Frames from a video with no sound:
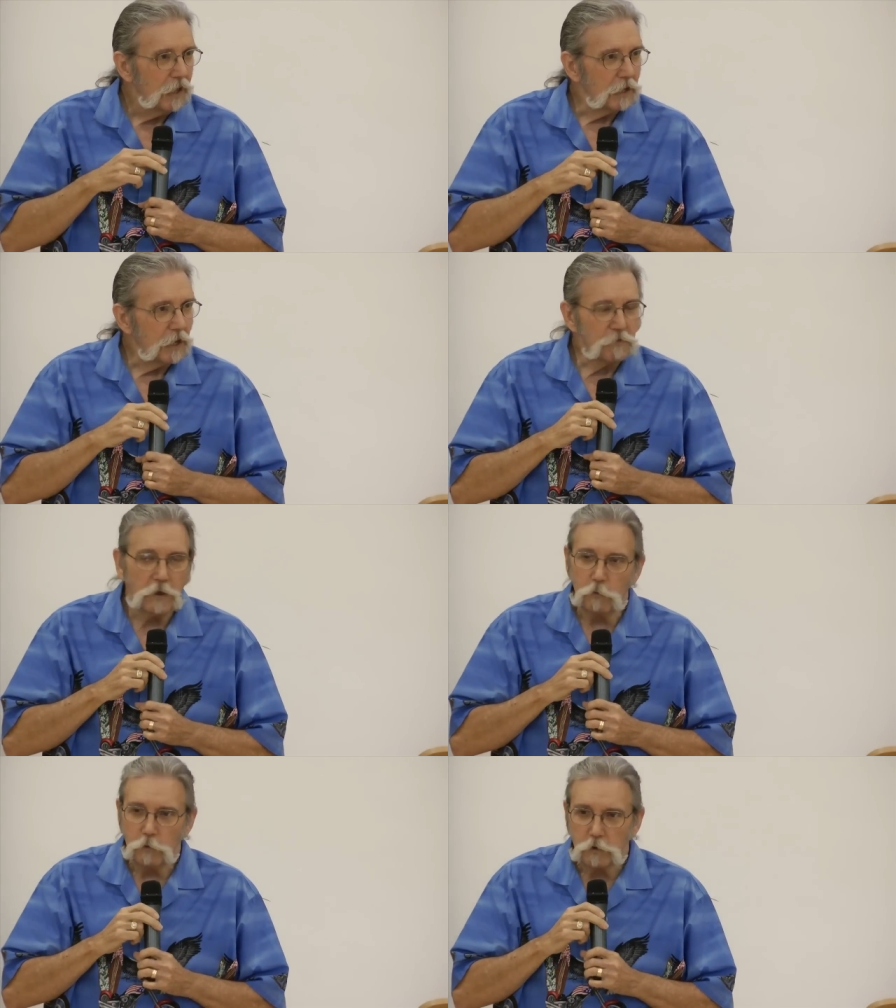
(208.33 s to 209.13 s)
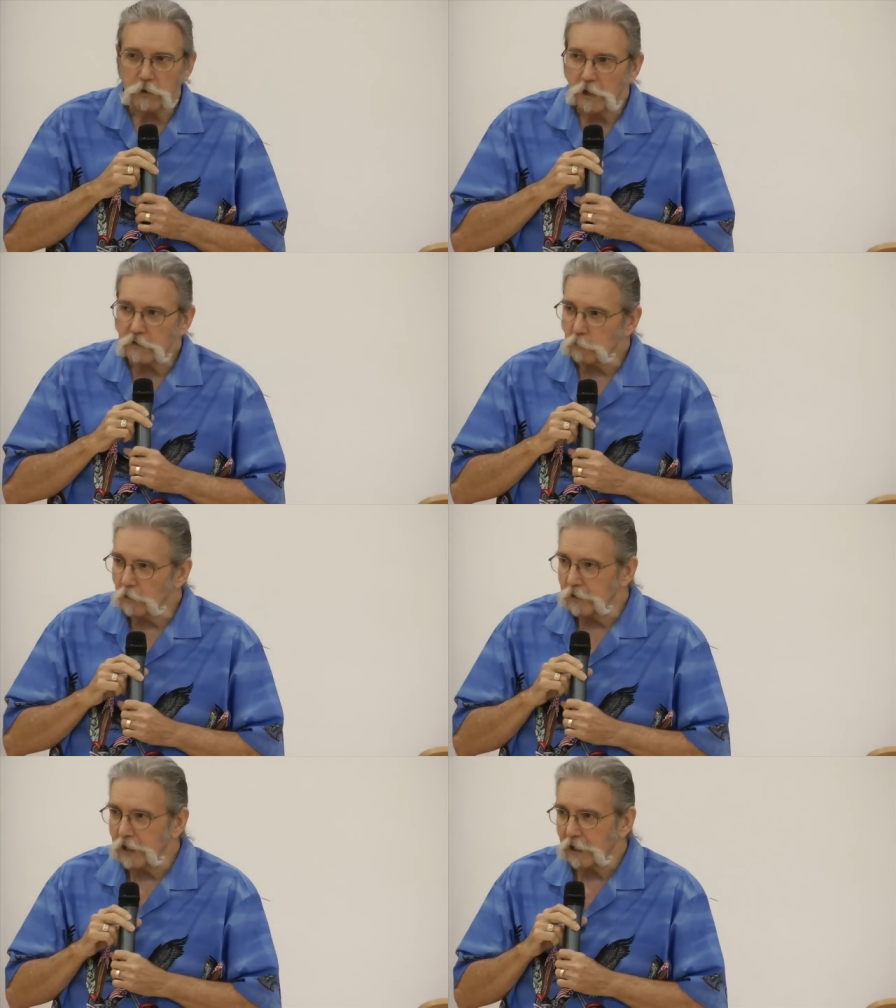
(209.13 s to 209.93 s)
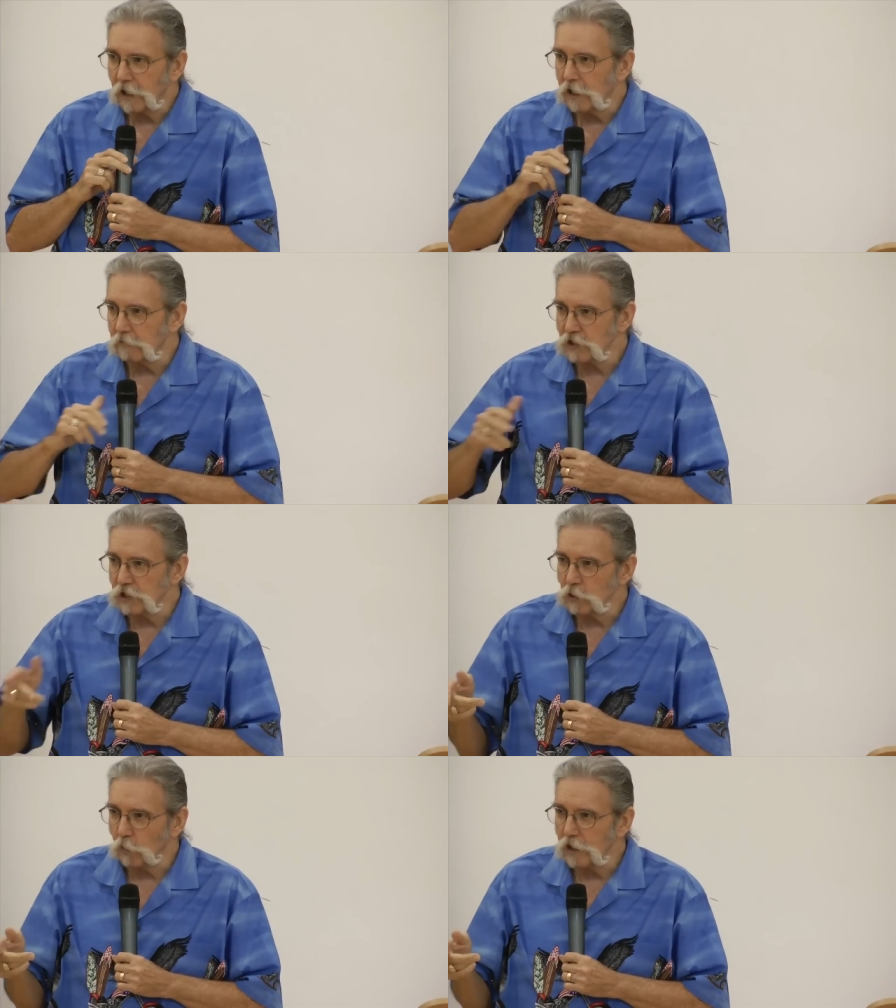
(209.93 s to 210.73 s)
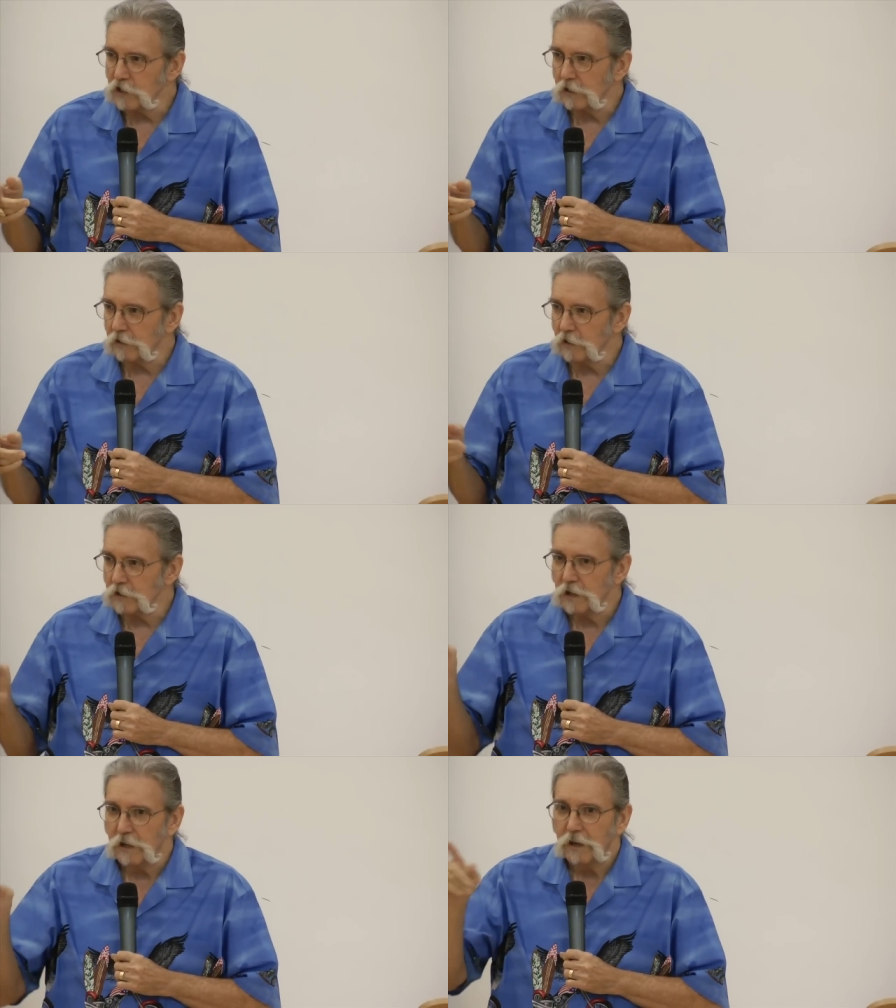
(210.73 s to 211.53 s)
and I felt real comfortable in that kind of a situation because